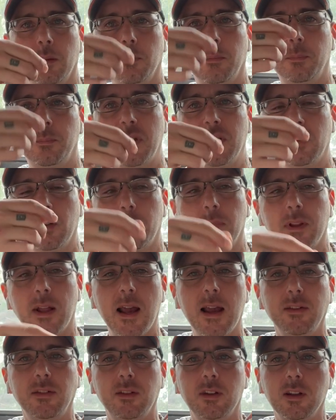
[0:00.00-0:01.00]
piece of
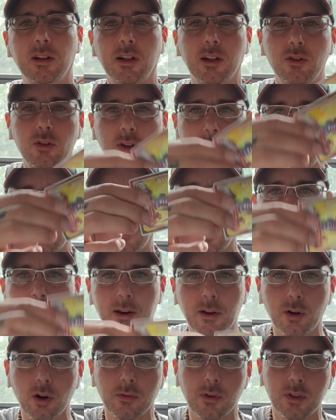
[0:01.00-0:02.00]
plastic, and you could slide
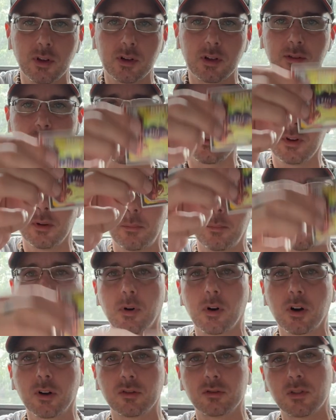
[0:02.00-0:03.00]
it over the different
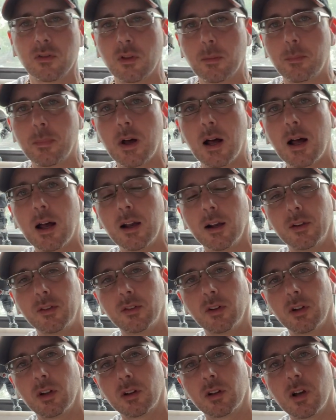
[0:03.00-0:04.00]
parts of the box
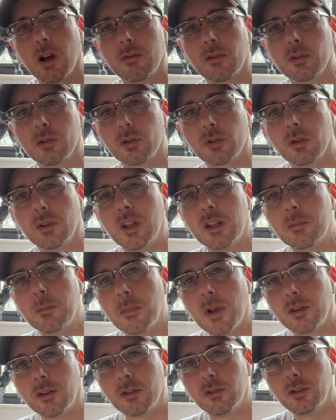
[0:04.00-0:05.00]
and uncover little hidden
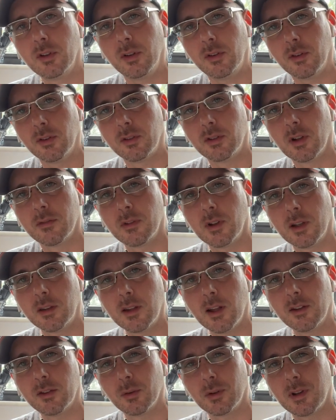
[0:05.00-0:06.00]
messages and stuff like
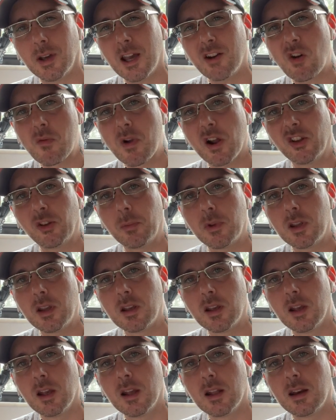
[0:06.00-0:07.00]
that. So it kind of reminds
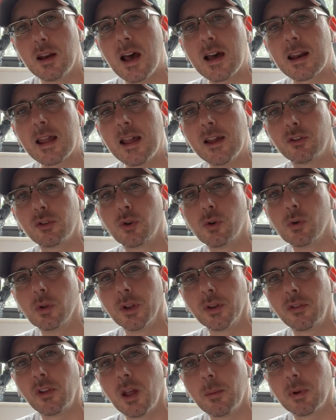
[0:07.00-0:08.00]
me, not as cool
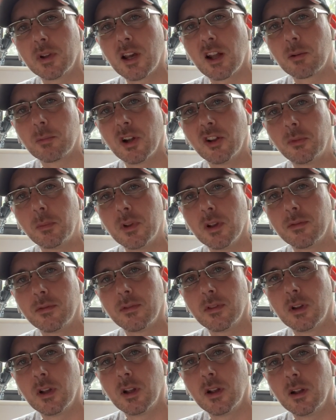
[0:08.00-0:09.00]
as that, but kind of reminds me of
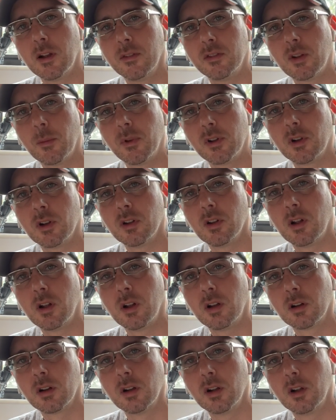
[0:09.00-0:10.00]
something
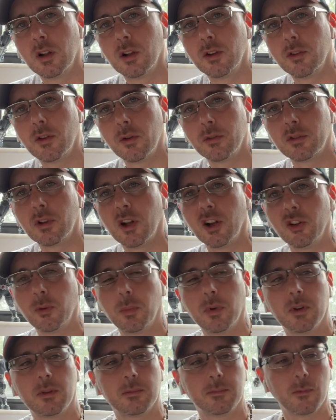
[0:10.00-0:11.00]
along those lines,
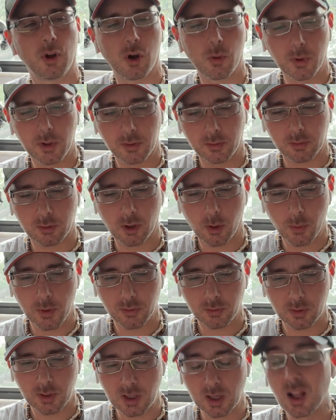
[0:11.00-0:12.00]
but always
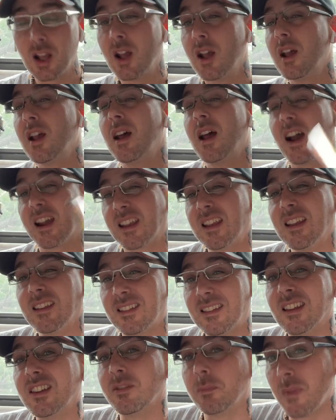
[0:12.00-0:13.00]
neat. I guess
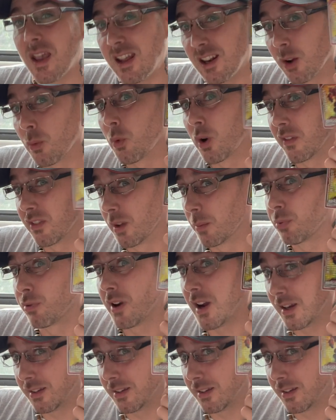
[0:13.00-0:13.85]
this made it worth the price